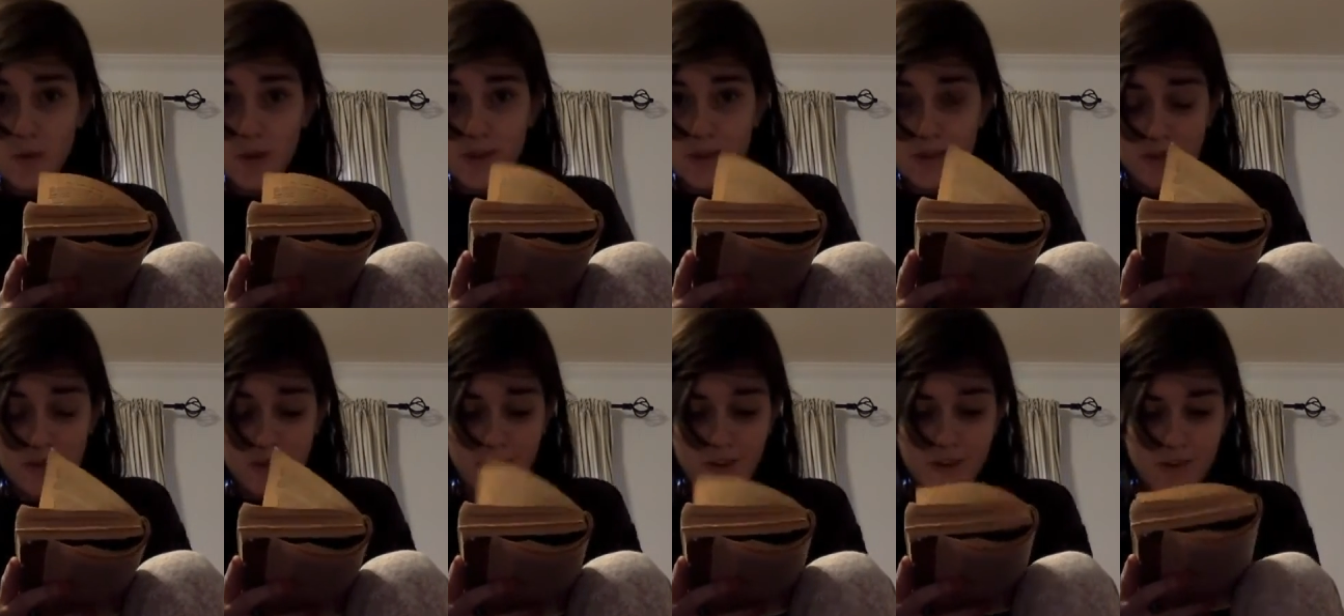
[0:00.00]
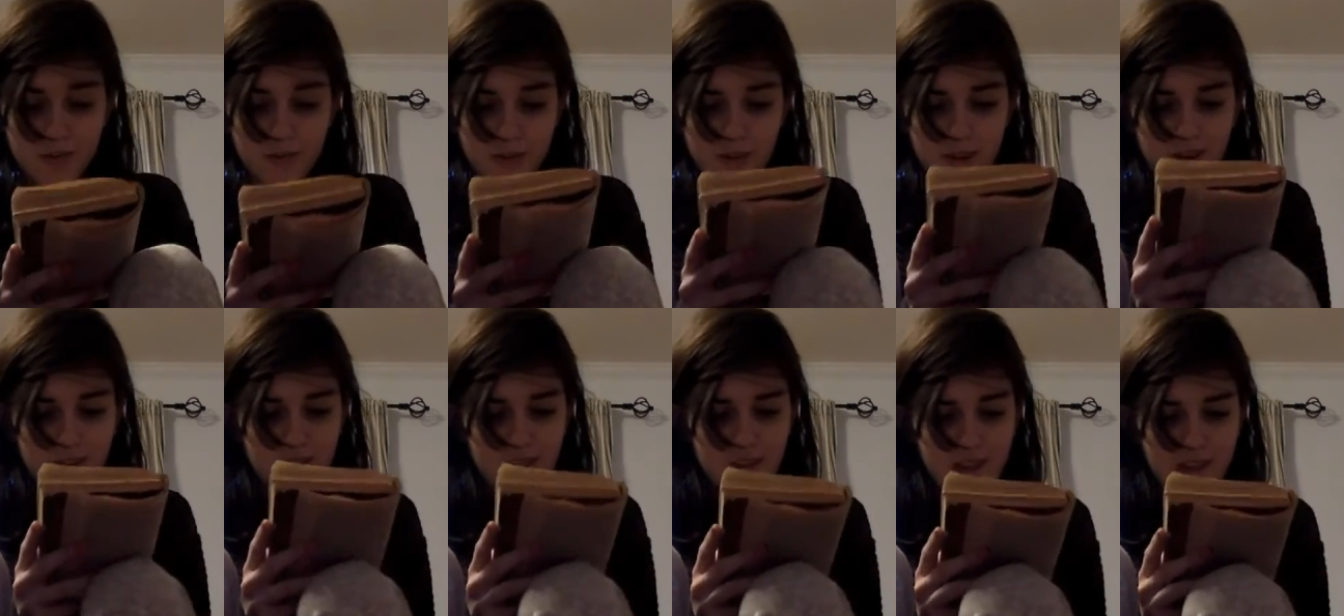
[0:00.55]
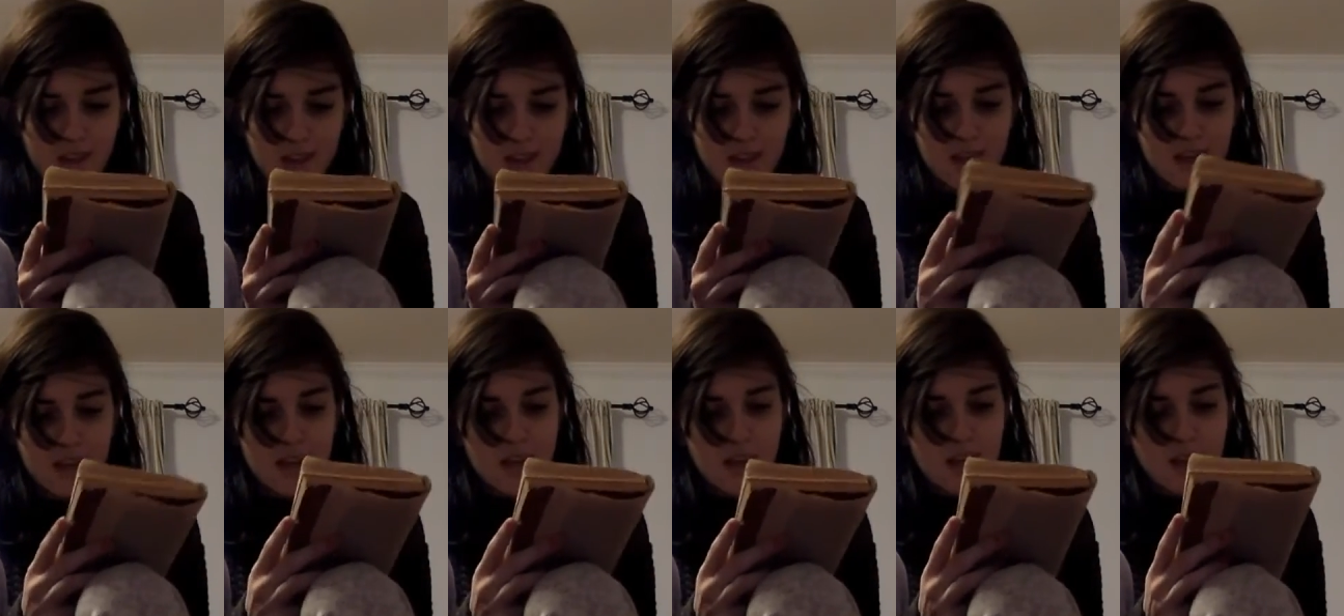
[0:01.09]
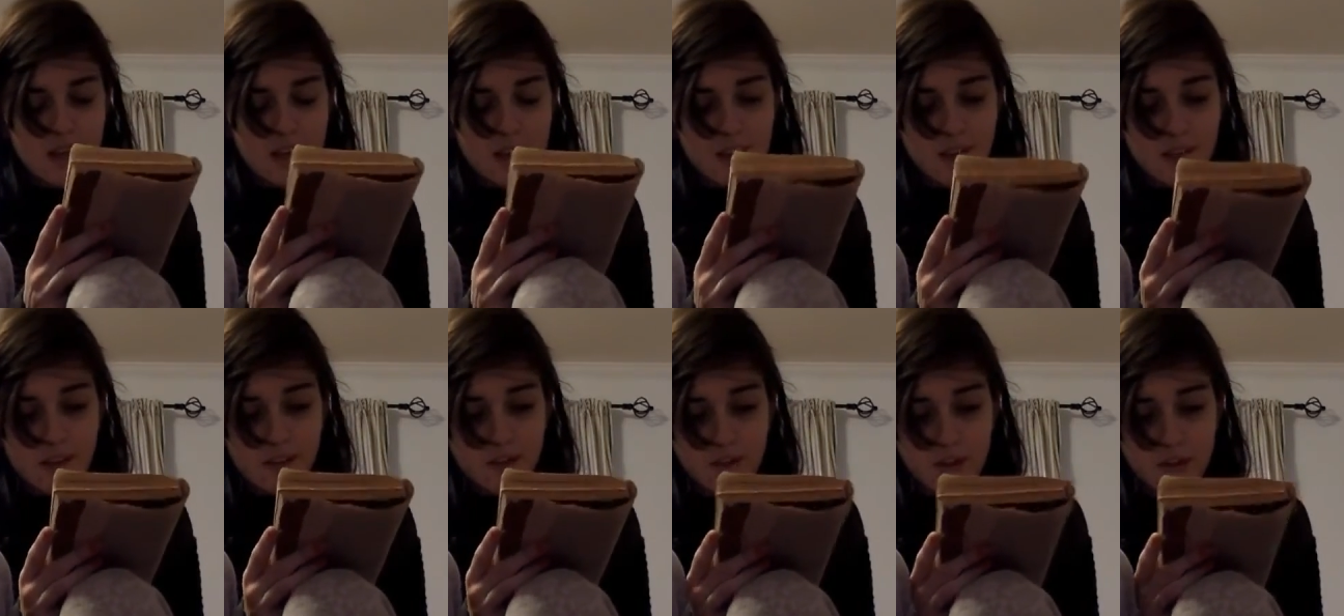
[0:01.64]
was a dirty trick.
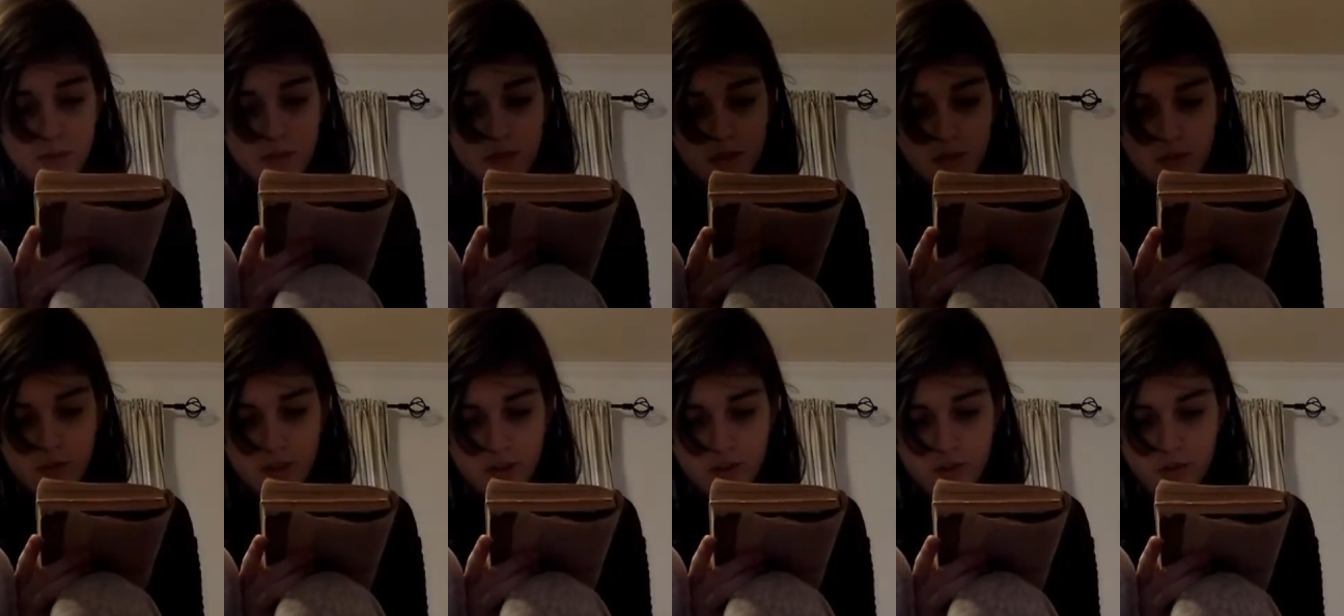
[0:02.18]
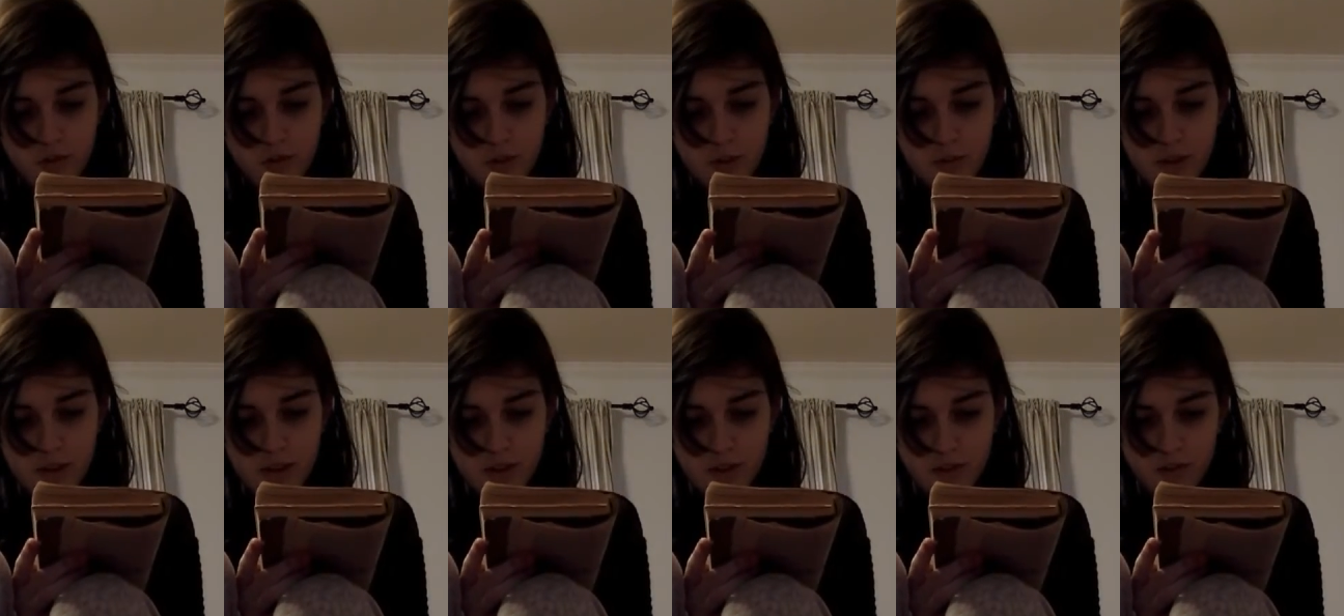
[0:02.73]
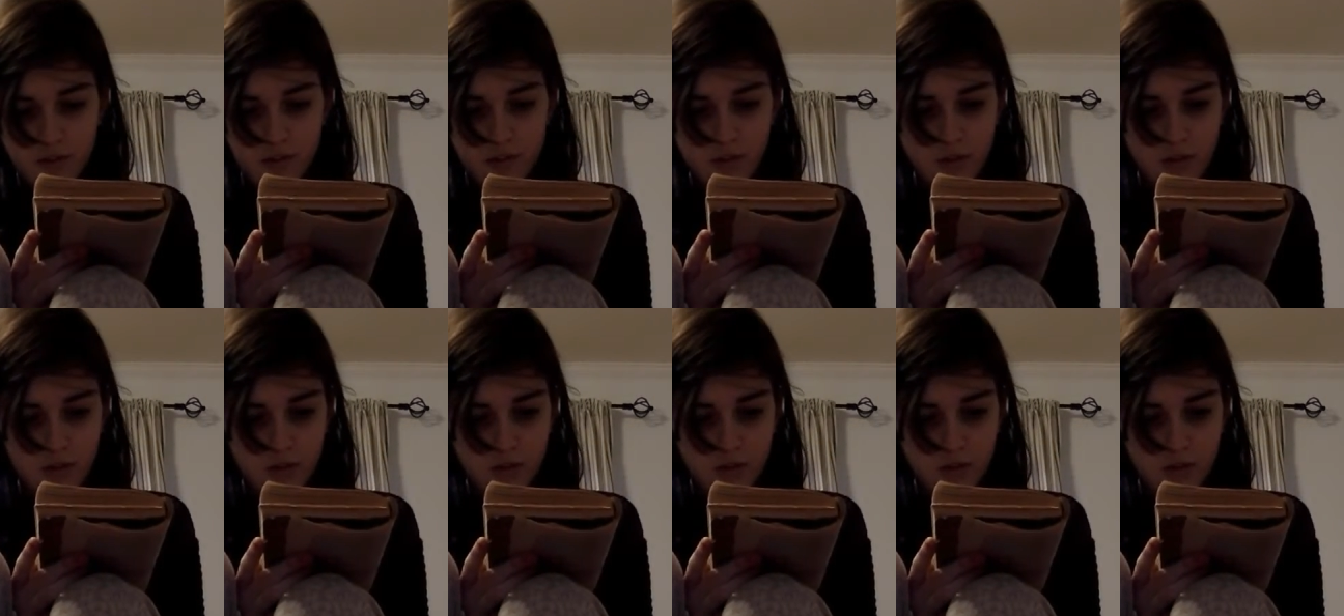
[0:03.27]
The Egyptians are extremely interesting